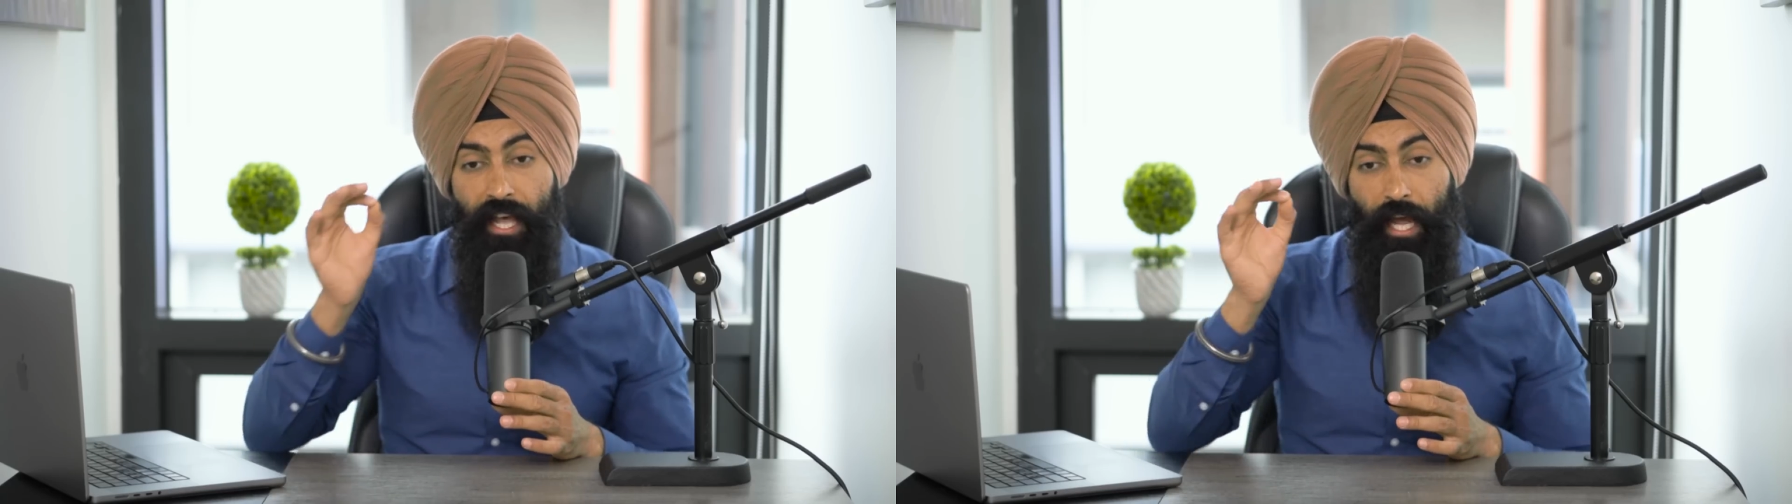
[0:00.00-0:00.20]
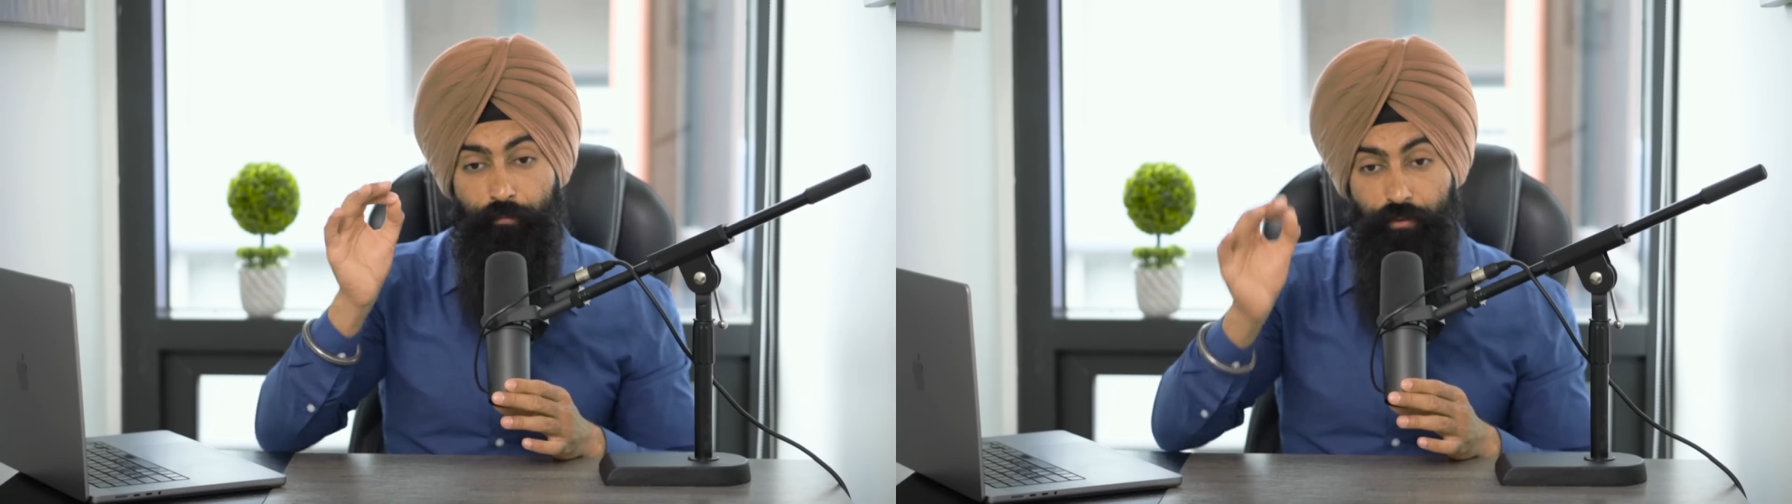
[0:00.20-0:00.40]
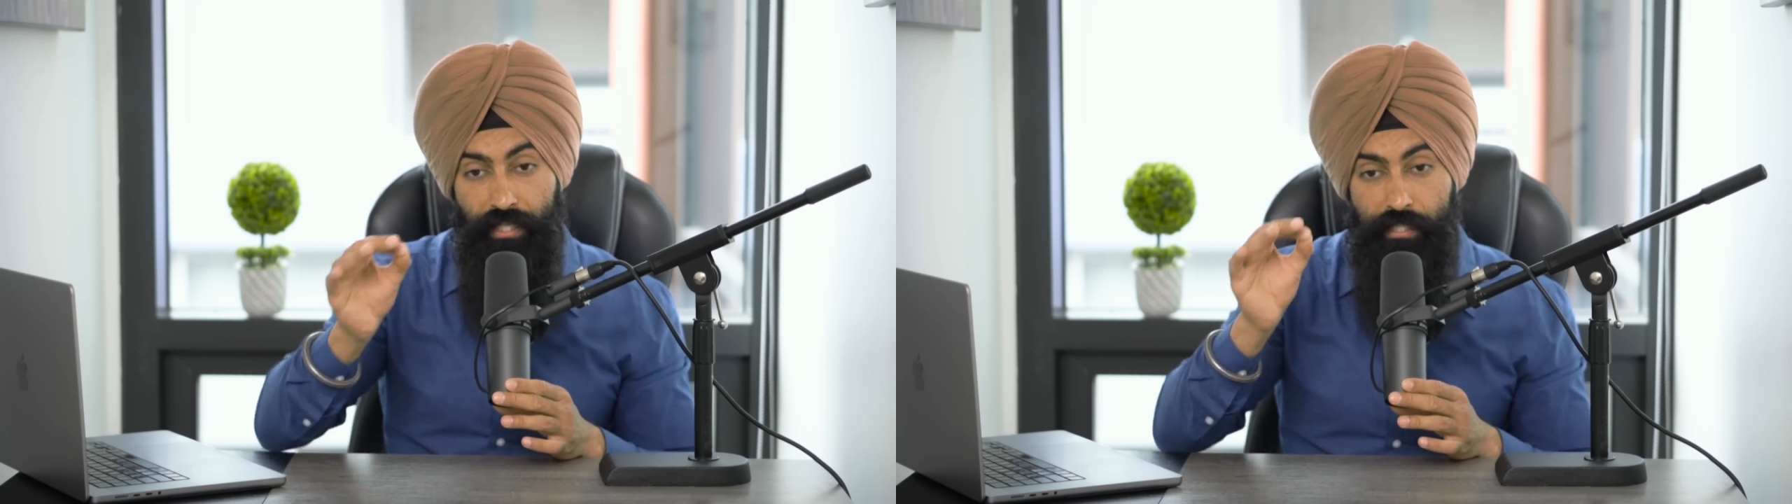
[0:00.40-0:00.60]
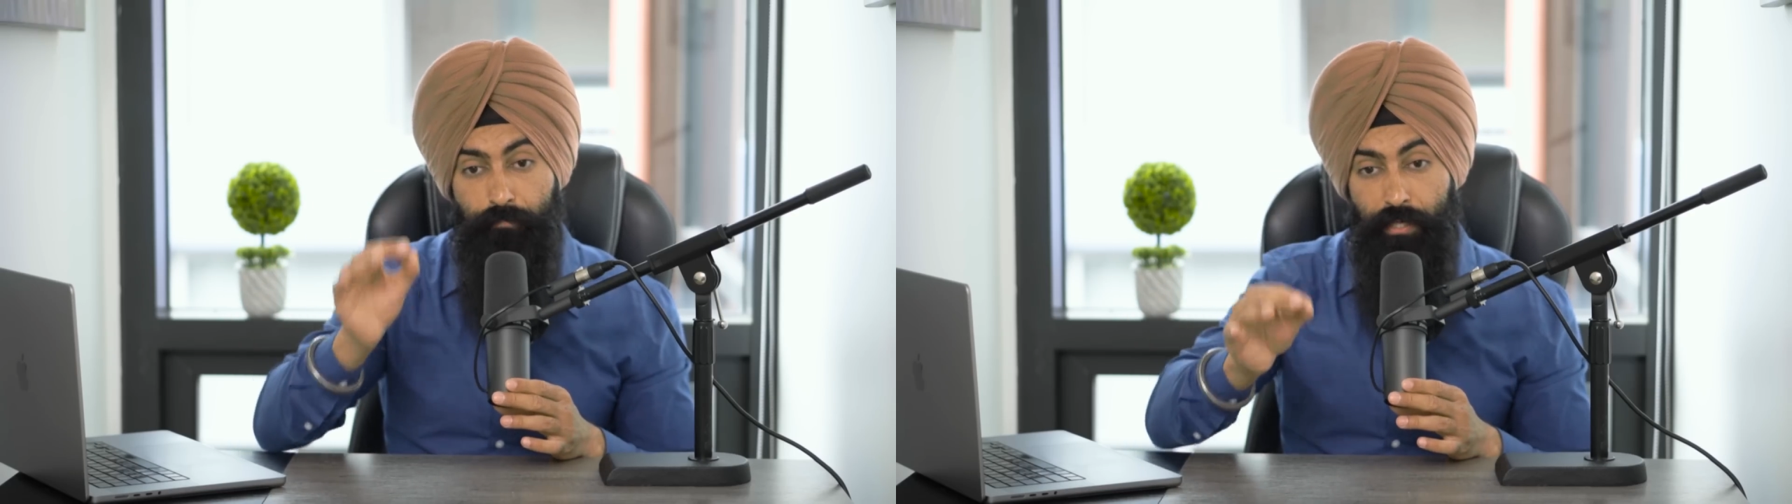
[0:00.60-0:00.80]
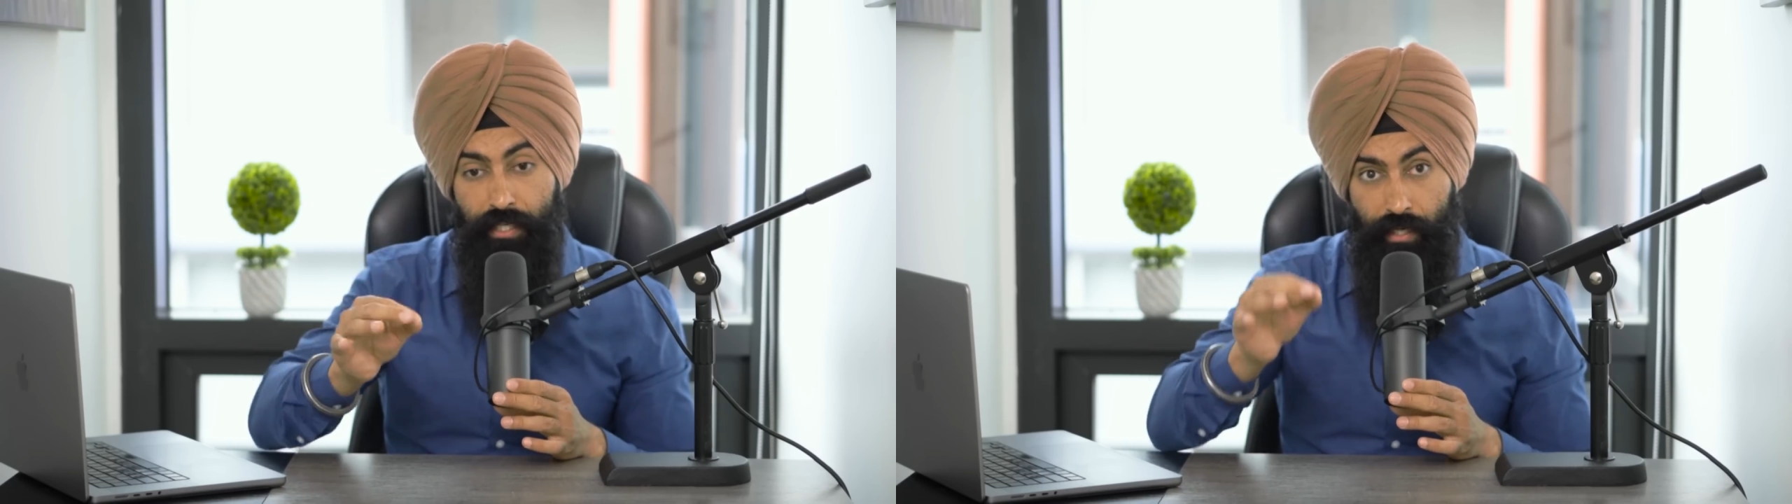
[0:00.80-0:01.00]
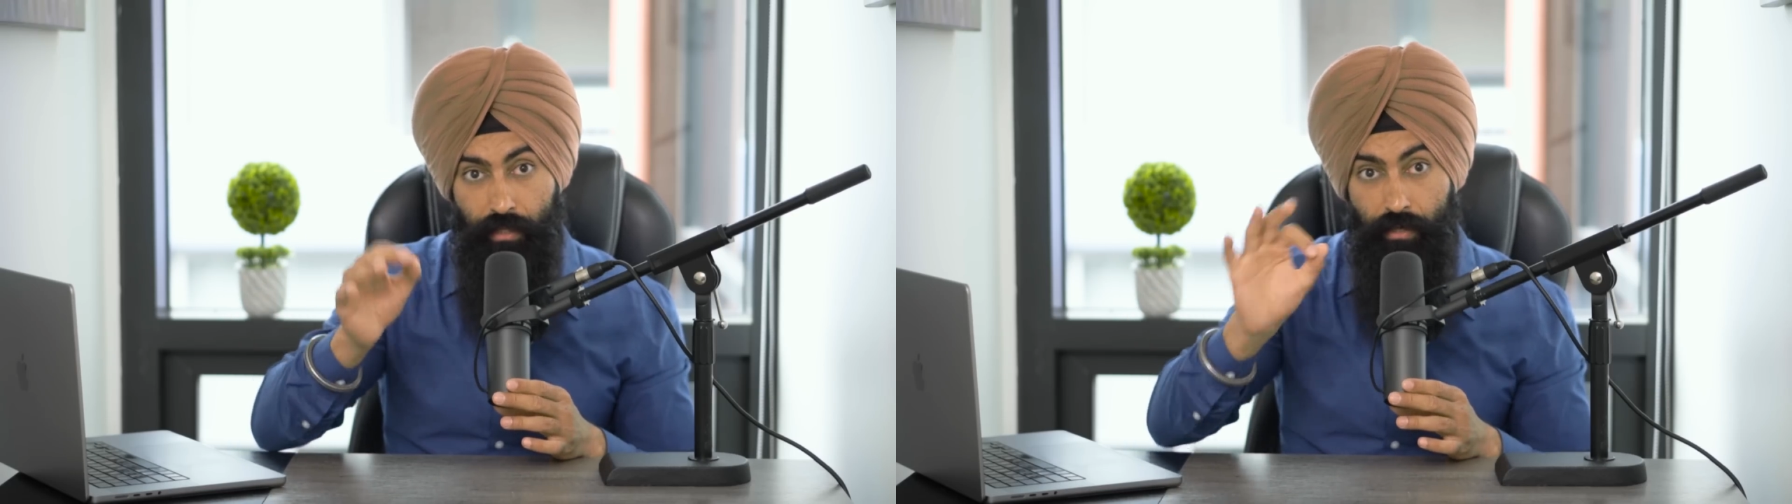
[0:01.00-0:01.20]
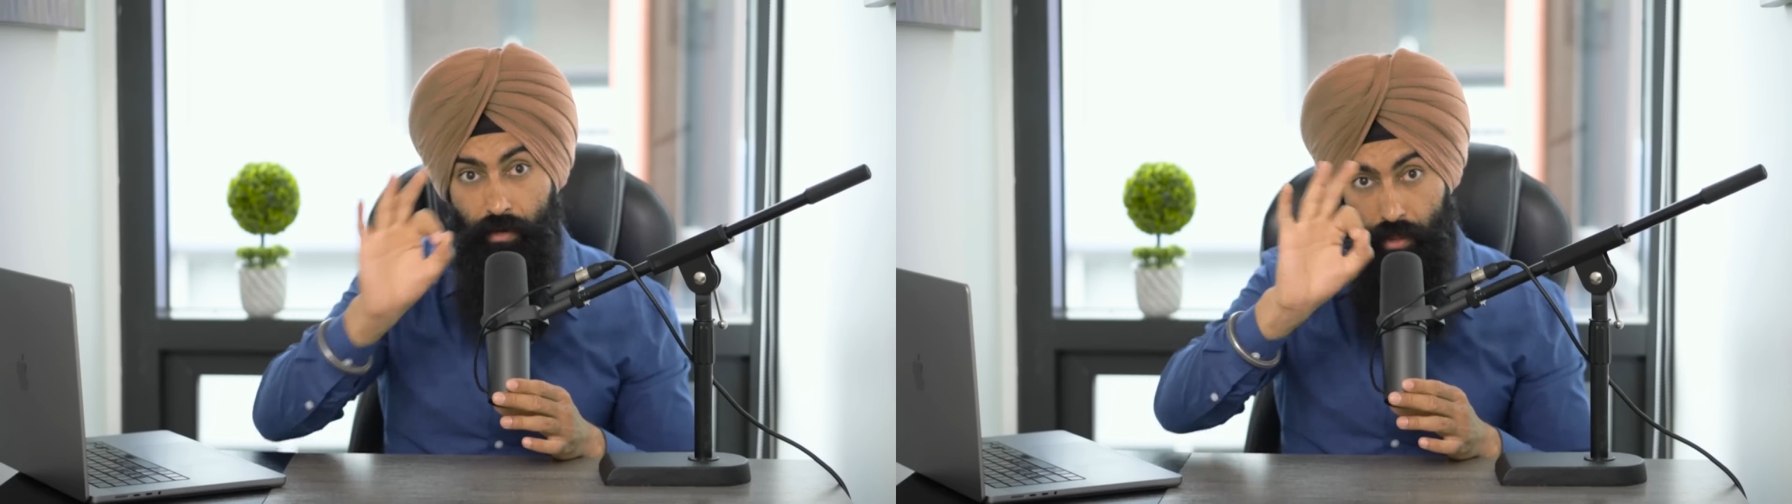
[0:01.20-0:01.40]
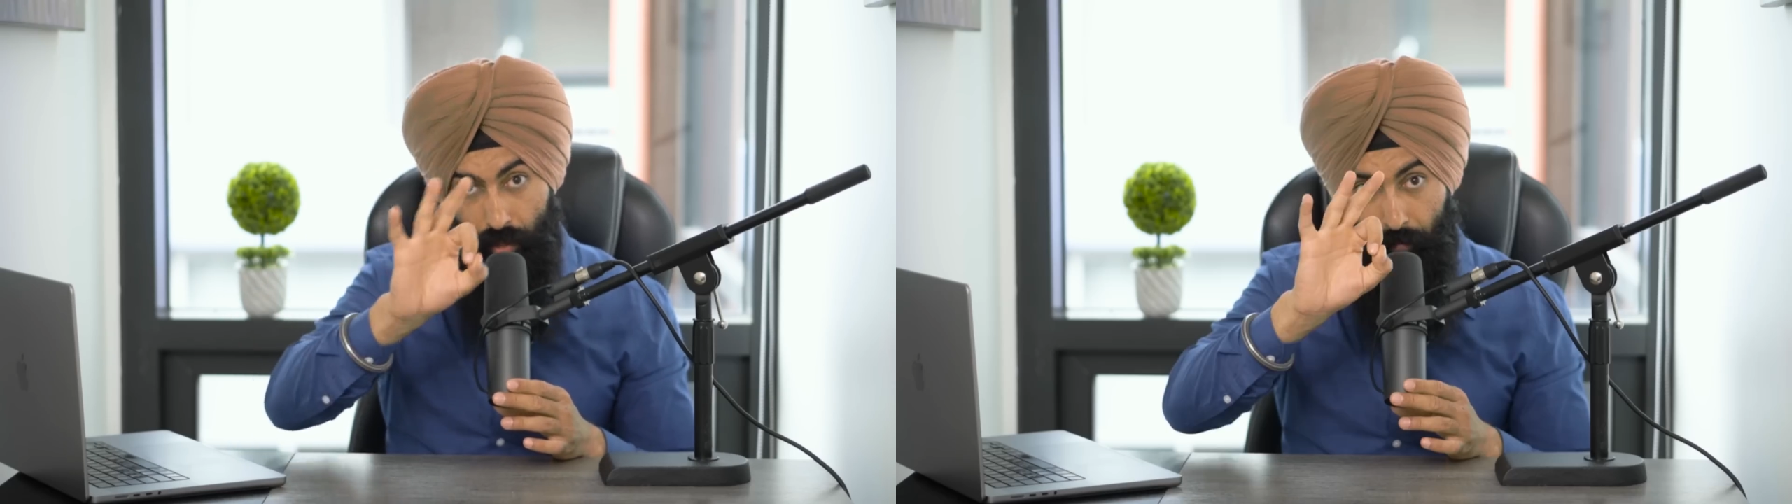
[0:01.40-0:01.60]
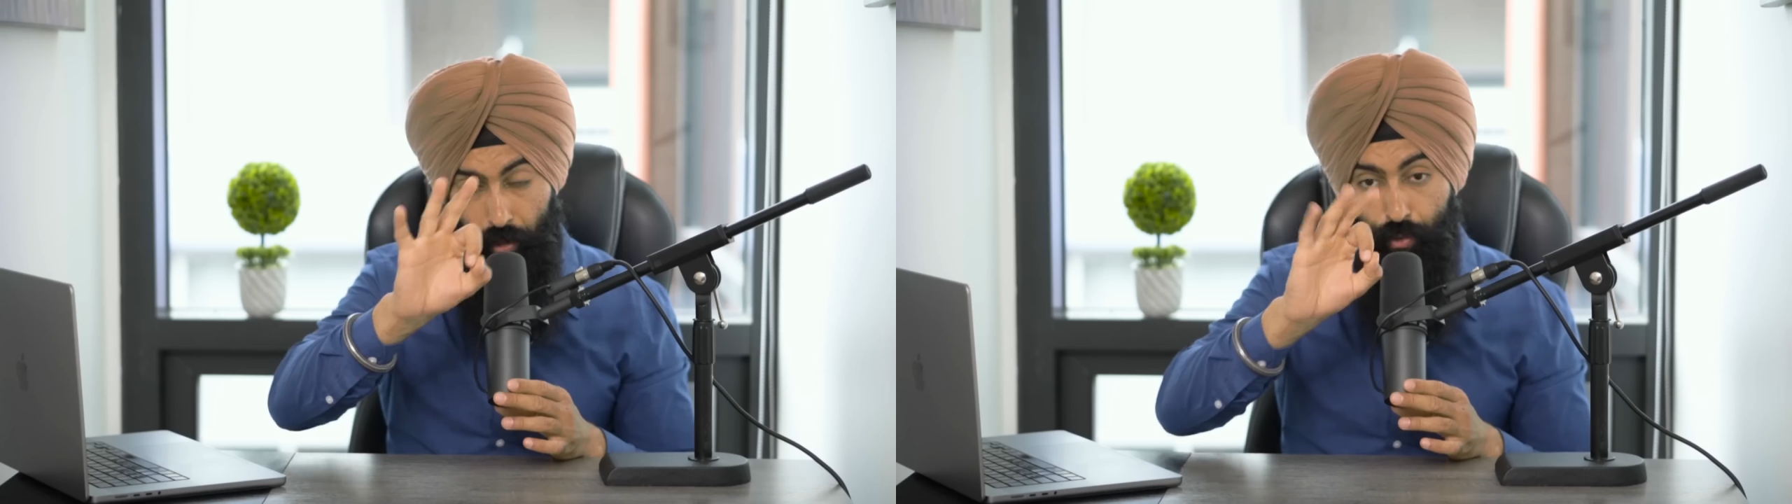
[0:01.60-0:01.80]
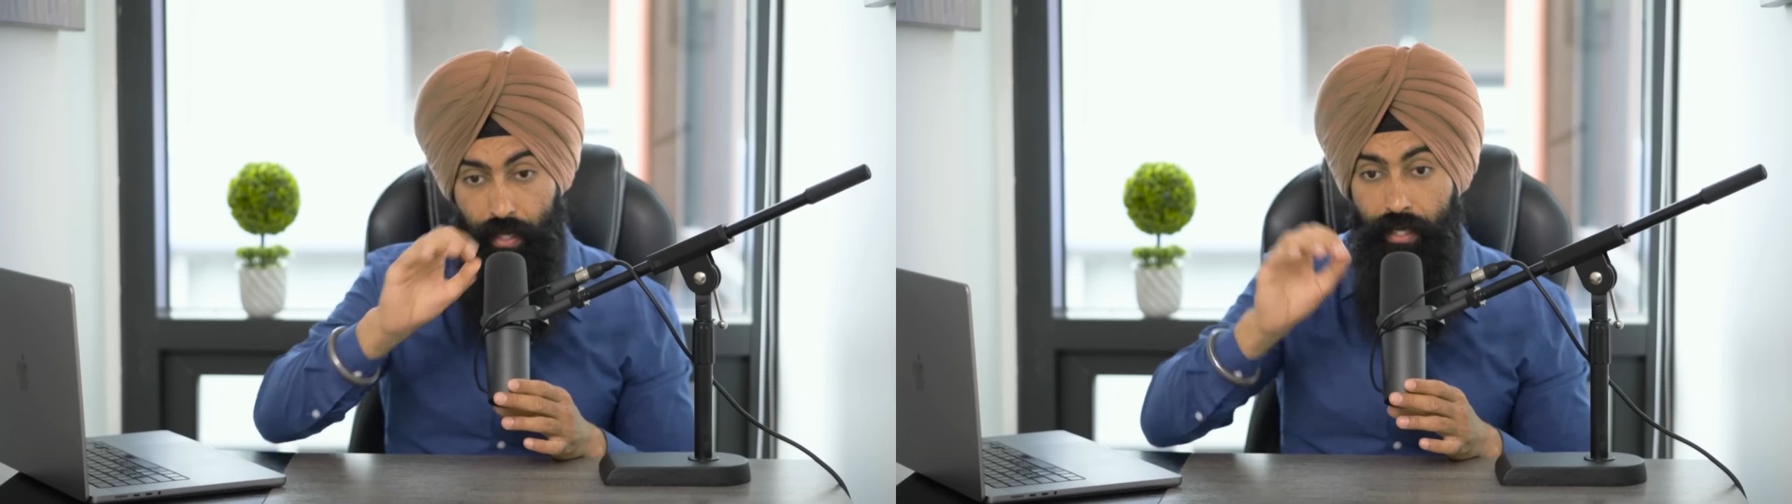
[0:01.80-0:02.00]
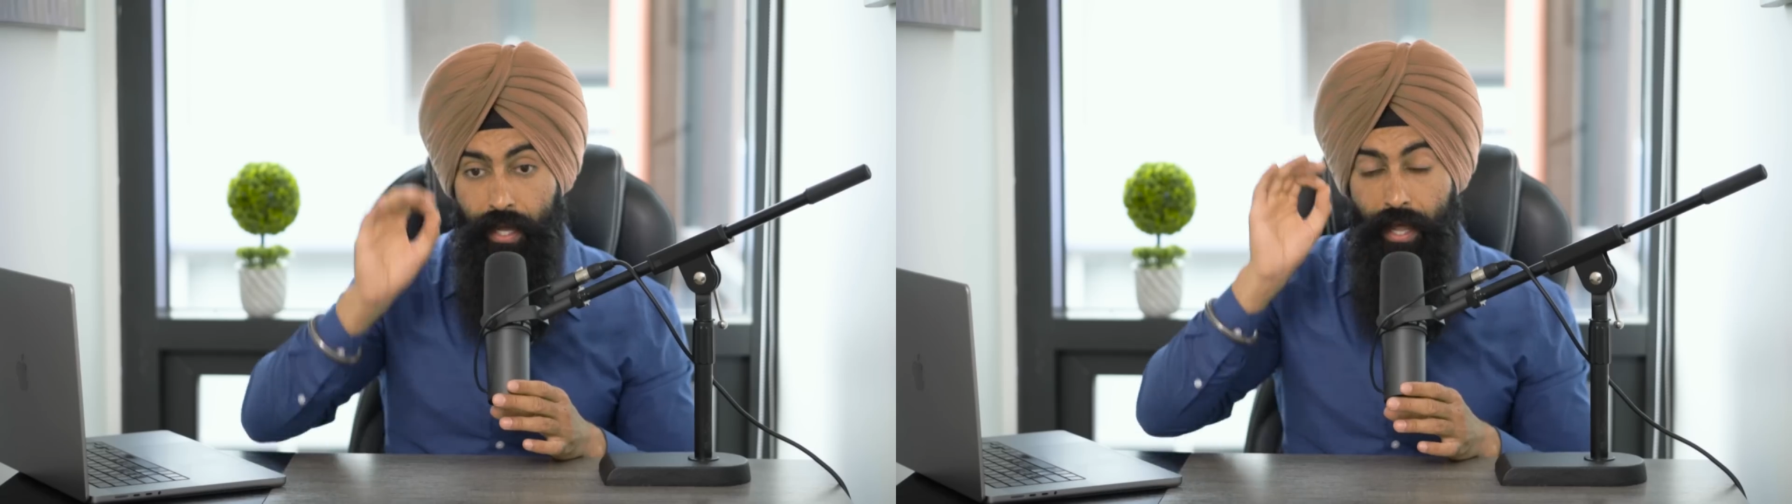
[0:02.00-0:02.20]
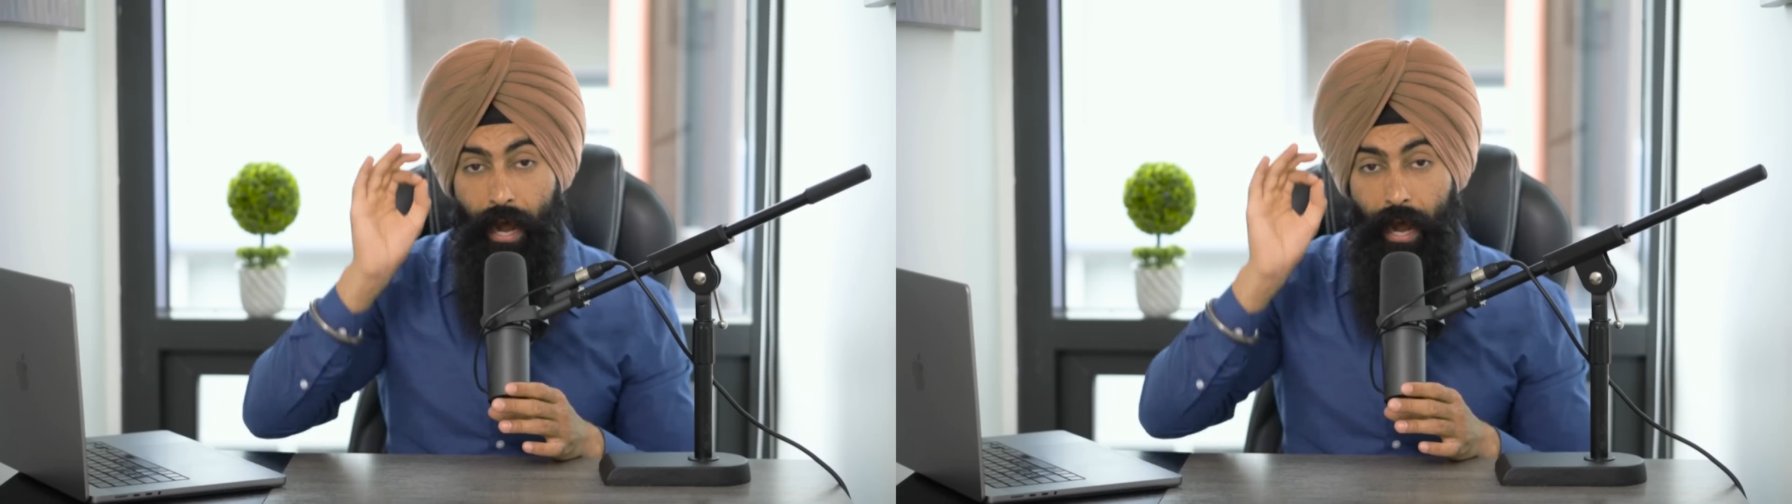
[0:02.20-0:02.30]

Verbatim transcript: And for this particular number three,